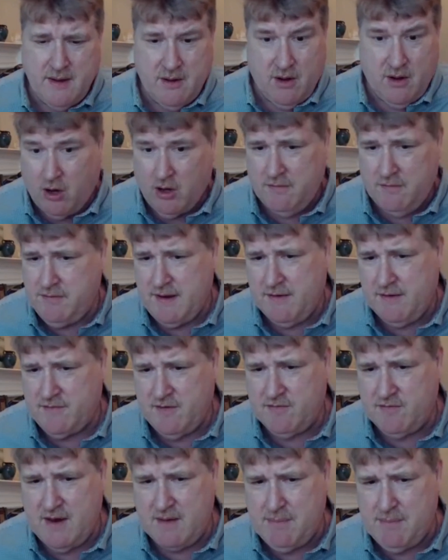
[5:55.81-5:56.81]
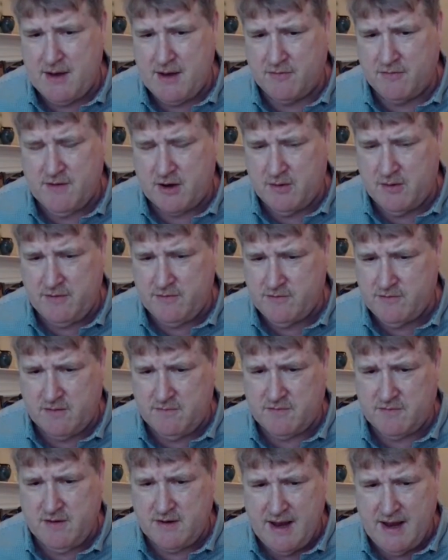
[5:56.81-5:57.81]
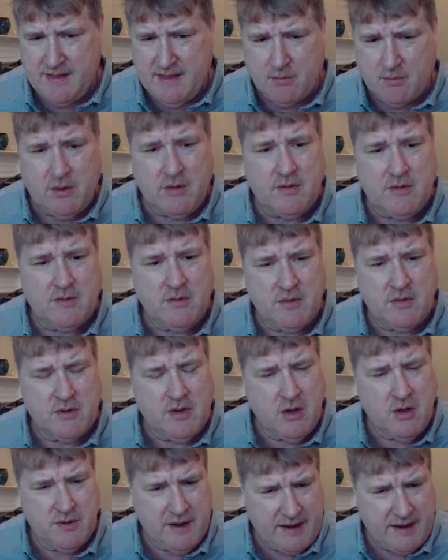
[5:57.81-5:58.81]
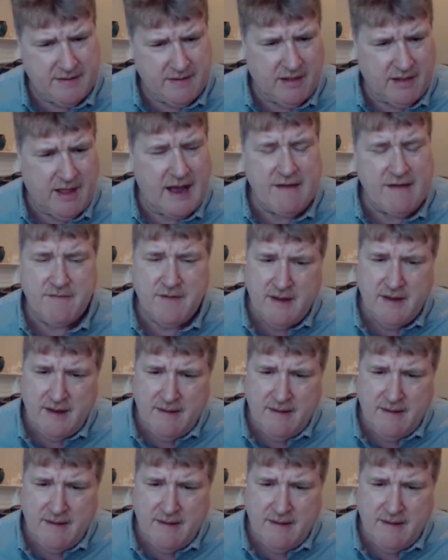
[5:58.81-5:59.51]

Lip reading: all of the existing panels that are in service today that will go to end of life.